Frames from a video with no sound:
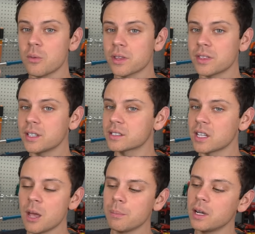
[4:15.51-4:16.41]
with this,
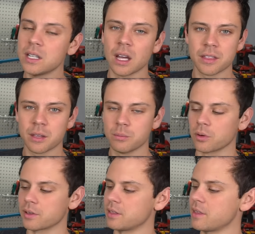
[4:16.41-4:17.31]
but nothing
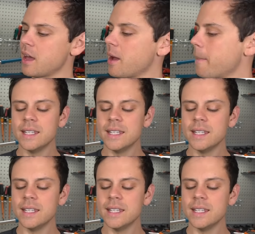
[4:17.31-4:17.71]
more than that.